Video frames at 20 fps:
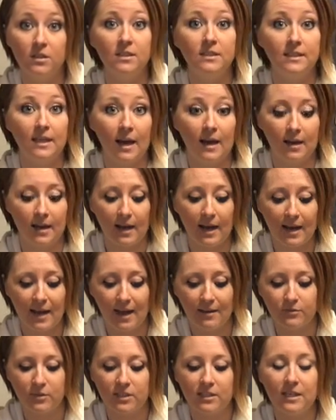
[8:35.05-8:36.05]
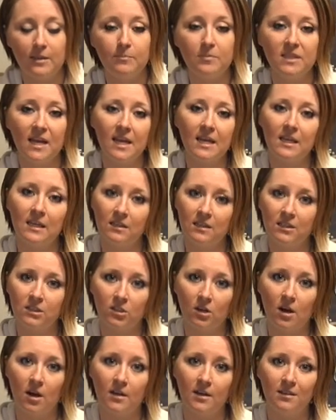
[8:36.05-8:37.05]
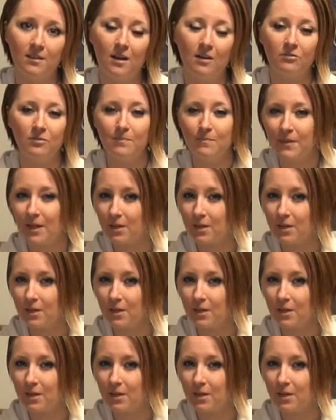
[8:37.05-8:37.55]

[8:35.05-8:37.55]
Yeah, I have to keep taking this on and off.